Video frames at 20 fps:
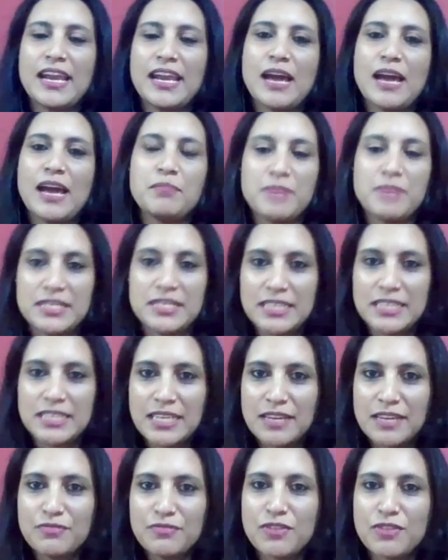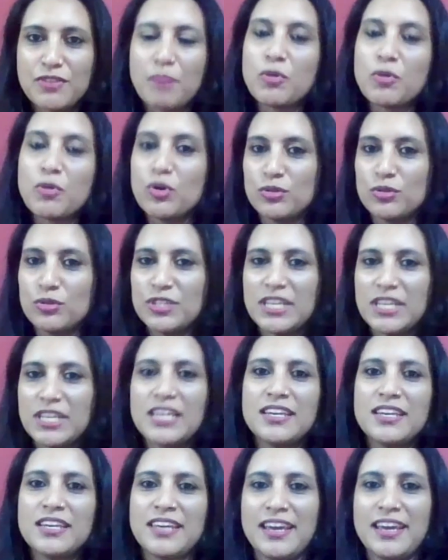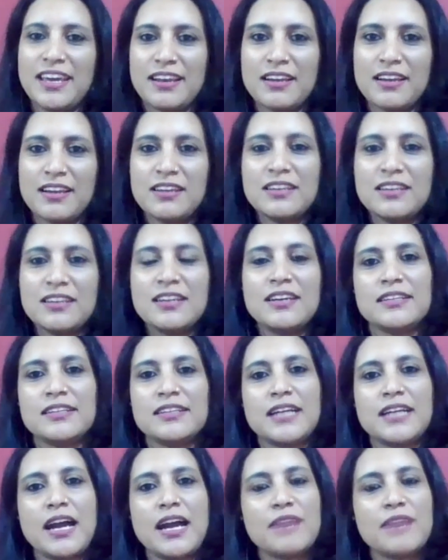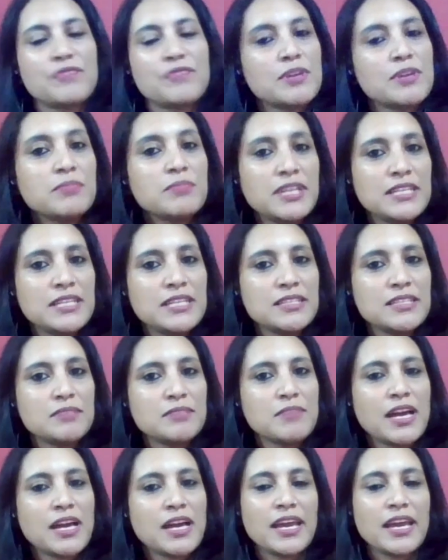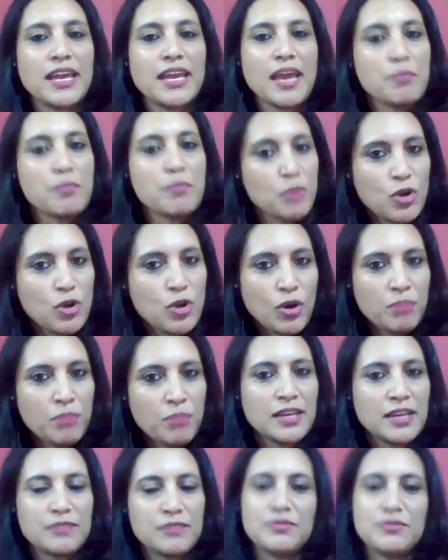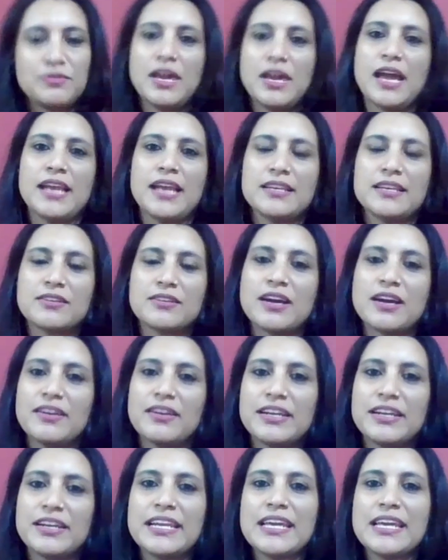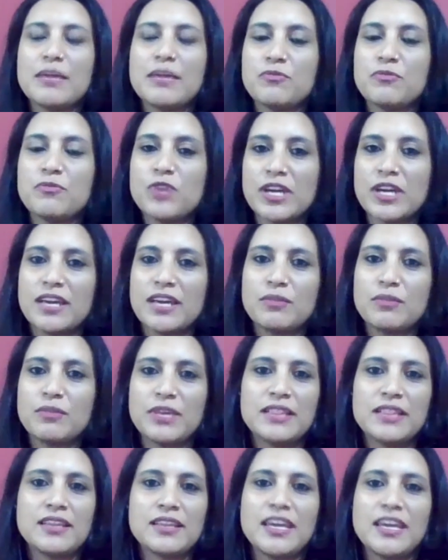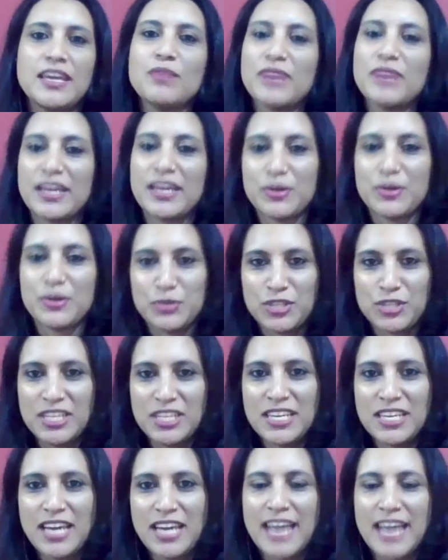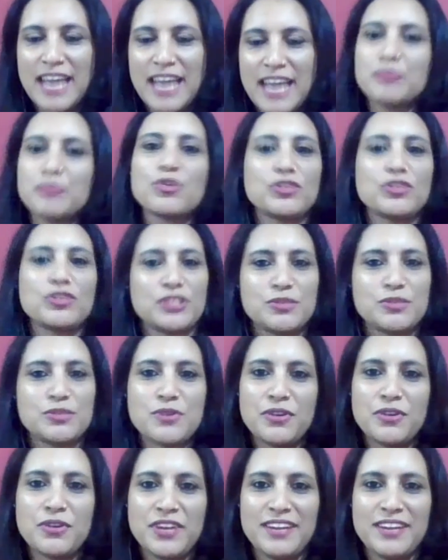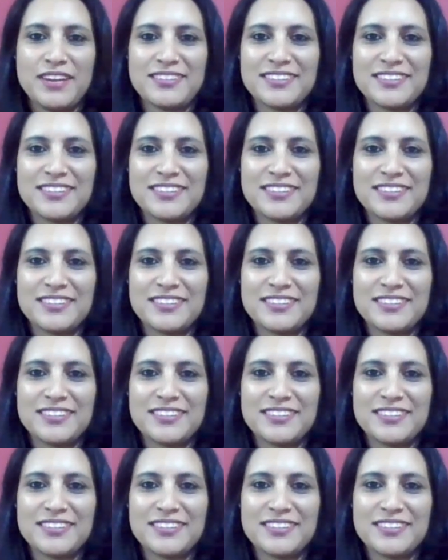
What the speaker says: I'm basically from Kochi, Kerala. I've completed my MCOM and currently I'm working with EY Kochi as a project coordinator.